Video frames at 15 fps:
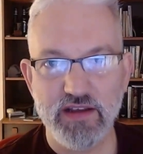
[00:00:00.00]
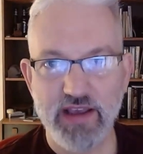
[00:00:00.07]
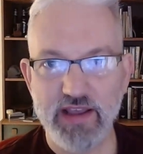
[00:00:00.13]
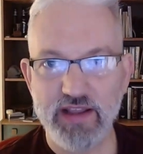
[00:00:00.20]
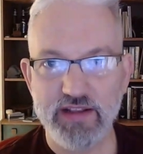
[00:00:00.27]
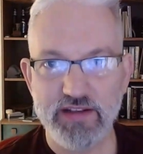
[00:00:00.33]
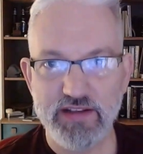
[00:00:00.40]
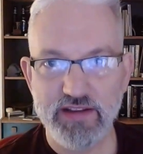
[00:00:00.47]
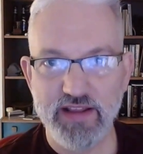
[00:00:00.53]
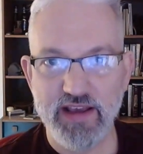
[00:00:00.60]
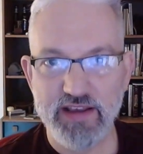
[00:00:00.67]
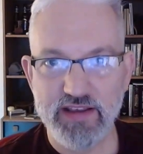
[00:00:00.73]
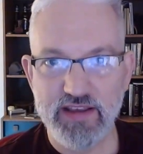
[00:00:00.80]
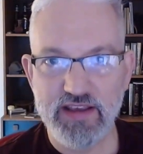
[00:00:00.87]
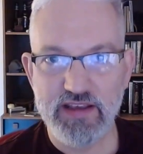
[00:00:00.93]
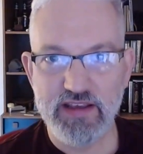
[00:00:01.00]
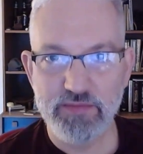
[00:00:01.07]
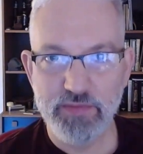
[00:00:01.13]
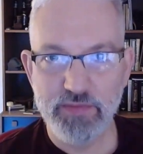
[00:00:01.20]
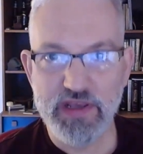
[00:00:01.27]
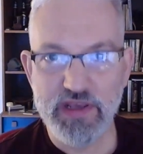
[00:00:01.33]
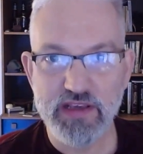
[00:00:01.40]
and that heat
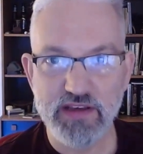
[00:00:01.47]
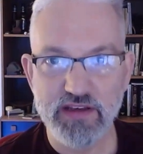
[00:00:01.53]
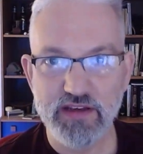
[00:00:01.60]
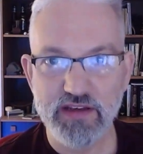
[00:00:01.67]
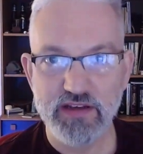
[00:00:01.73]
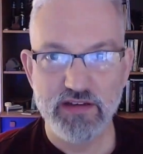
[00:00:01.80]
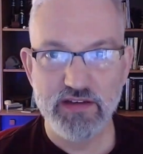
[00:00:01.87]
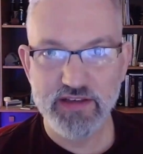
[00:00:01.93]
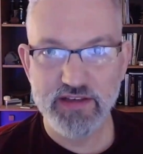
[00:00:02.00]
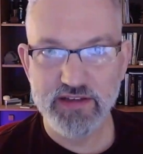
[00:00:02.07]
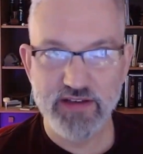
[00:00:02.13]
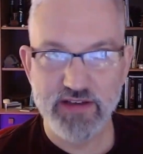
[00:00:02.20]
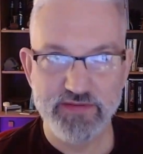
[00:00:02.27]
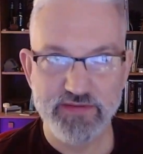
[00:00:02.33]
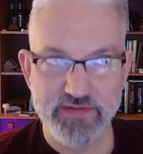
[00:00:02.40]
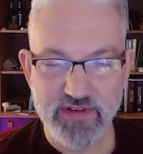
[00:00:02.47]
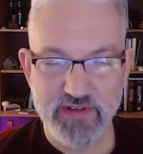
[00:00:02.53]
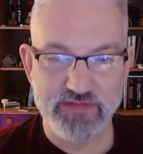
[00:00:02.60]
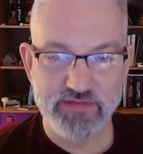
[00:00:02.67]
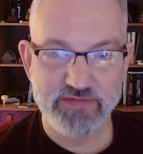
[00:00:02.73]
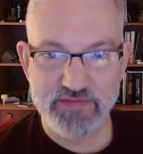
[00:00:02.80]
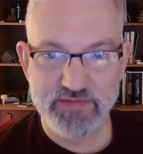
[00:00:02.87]
peak, like I
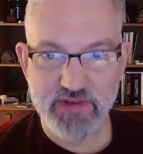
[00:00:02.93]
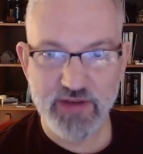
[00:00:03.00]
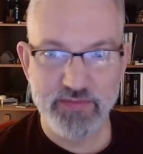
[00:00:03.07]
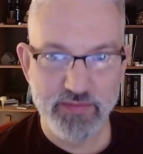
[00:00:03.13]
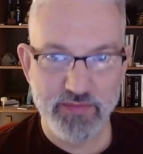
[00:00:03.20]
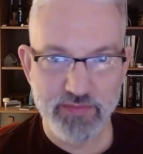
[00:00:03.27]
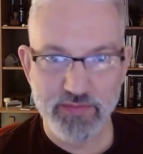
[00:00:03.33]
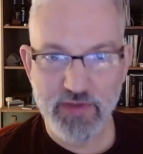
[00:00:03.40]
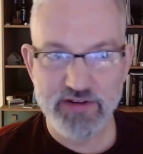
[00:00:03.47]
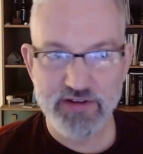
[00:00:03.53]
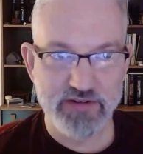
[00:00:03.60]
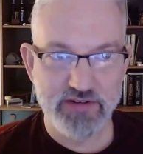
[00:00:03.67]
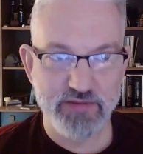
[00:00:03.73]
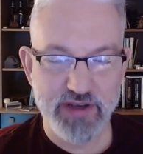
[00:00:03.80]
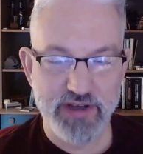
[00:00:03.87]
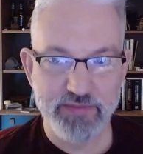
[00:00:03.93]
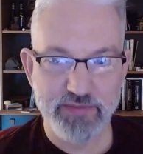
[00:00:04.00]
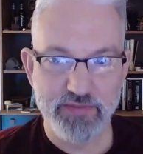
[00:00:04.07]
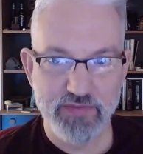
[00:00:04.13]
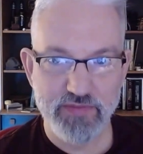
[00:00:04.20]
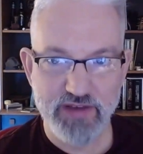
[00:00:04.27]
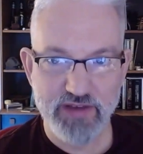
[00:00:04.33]

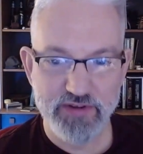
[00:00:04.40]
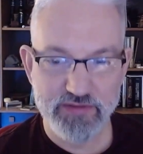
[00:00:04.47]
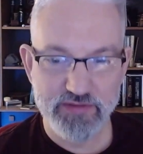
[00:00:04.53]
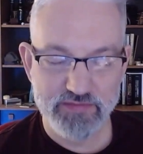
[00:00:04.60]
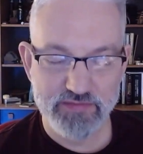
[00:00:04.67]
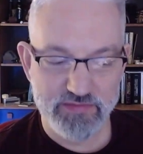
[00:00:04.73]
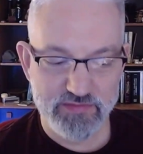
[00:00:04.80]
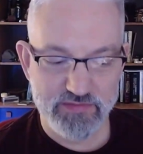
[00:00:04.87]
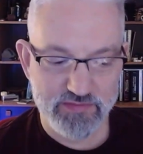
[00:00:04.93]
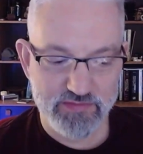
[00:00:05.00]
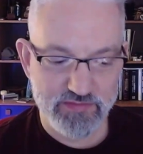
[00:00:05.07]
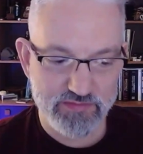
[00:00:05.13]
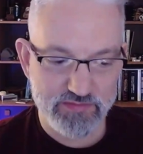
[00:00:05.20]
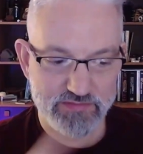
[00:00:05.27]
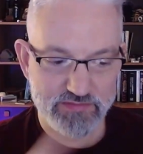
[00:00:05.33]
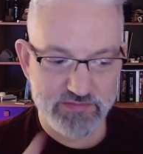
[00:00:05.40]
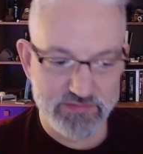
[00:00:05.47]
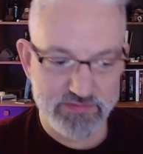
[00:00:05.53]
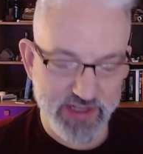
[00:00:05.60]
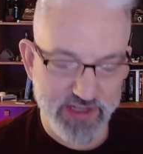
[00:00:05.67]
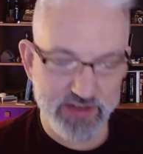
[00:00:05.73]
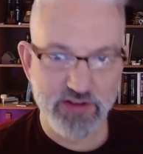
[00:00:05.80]
have a
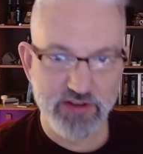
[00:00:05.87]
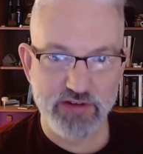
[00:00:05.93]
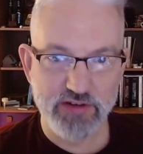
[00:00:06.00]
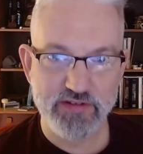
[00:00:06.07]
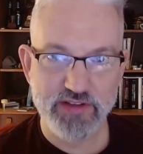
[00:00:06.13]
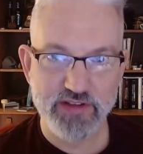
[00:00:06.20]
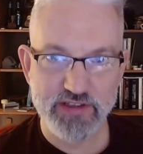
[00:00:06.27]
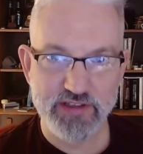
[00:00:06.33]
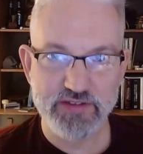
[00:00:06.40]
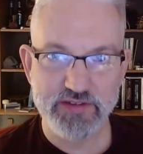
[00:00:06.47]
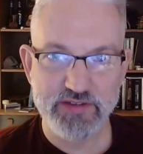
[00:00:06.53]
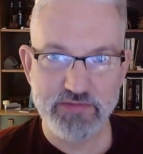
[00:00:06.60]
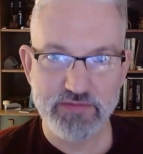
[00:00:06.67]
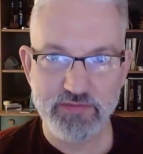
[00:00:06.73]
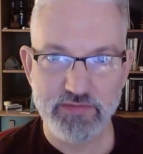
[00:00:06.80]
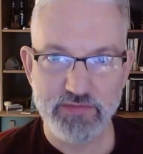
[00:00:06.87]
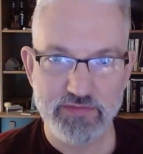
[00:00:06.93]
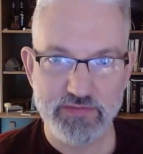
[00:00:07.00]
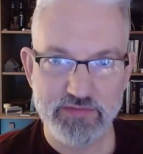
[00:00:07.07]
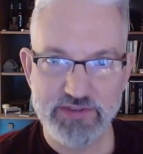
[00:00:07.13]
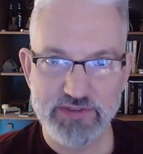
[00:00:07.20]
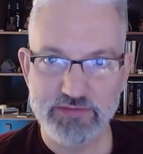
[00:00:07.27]
data logger that can
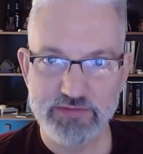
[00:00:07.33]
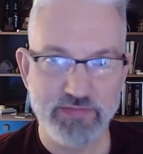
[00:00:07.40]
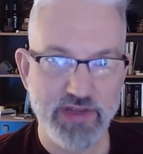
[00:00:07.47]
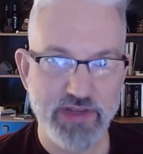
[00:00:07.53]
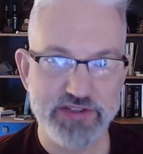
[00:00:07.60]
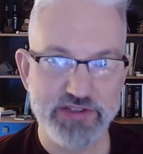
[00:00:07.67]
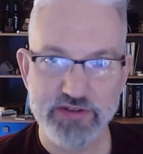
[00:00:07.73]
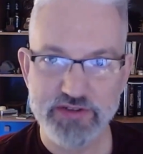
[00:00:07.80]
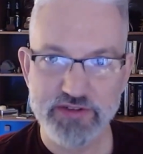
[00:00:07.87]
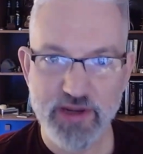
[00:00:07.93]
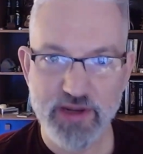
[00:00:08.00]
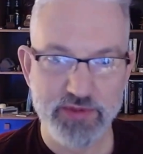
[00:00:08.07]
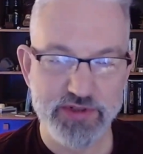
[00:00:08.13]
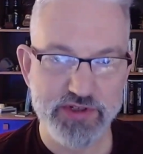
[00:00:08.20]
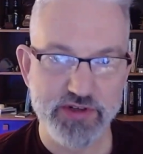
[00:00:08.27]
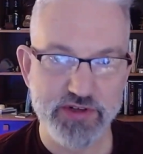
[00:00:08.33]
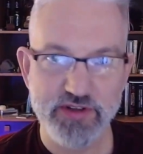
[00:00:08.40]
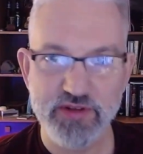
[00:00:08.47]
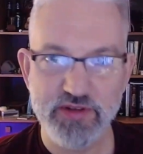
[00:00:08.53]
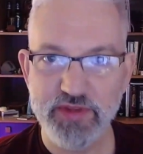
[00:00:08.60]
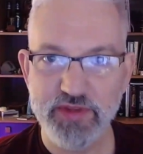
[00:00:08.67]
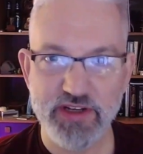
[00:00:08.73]
measure temperature
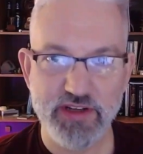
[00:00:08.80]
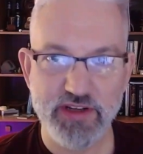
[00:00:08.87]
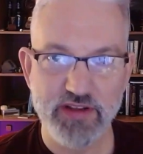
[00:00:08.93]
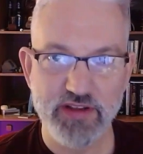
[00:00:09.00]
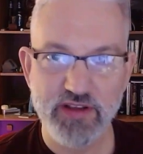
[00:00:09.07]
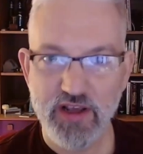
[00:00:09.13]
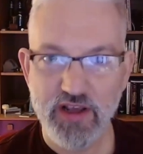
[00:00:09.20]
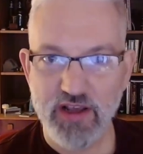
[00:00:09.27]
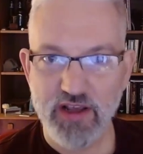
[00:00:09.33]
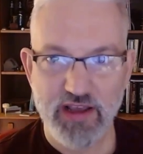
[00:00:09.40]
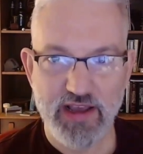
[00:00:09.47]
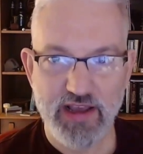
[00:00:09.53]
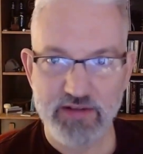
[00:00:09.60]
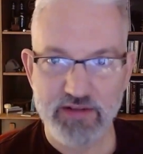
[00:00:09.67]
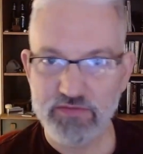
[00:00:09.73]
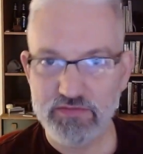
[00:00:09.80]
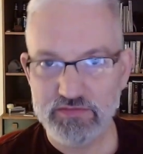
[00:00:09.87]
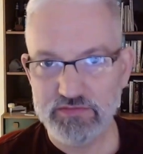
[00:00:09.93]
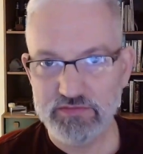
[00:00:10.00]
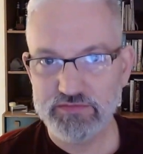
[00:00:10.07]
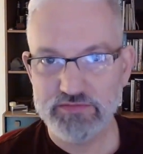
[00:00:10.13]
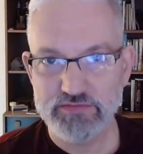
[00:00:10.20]
and humidity at
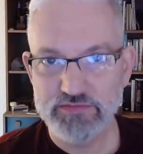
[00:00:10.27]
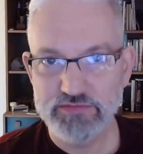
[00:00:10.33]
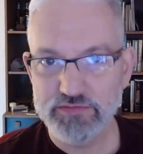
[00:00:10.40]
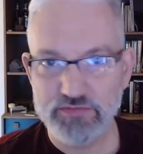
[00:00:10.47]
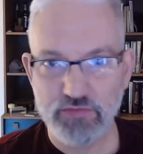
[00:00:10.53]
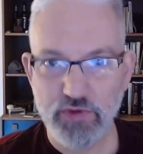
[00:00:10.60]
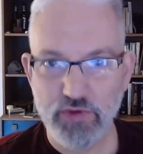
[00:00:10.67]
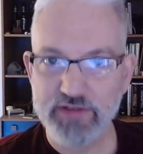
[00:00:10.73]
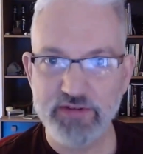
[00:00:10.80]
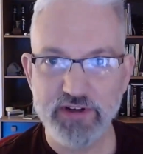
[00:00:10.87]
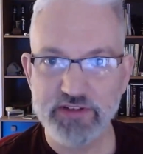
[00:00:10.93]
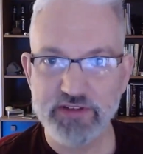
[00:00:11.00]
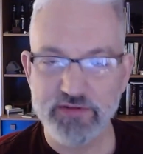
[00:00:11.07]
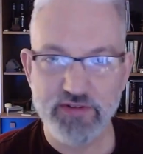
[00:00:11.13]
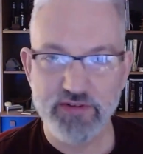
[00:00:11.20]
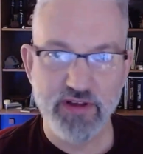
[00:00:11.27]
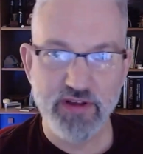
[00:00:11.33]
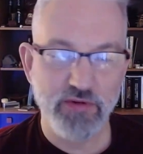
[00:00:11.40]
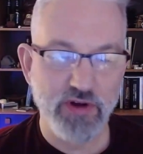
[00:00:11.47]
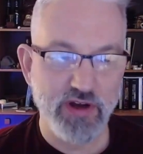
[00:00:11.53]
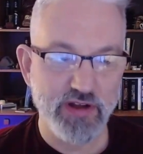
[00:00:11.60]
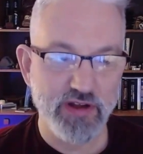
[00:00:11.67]
whatever interval
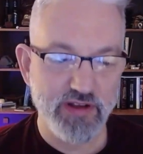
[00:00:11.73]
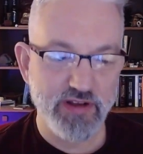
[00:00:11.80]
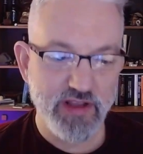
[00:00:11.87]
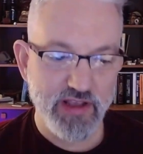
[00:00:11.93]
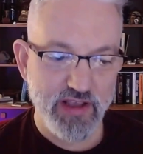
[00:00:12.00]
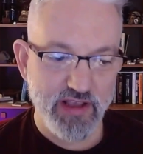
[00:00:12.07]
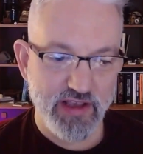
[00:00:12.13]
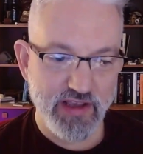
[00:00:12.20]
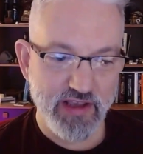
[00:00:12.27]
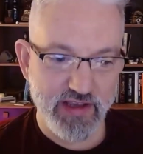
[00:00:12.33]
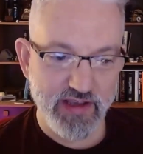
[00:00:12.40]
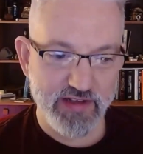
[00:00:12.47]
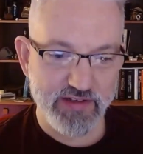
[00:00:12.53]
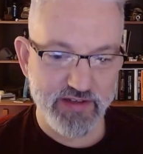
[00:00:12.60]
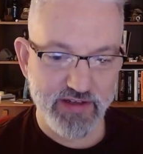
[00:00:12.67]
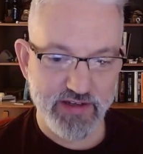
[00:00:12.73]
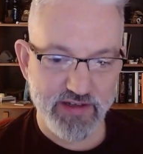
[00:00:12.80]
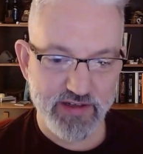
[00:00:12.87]
I want. And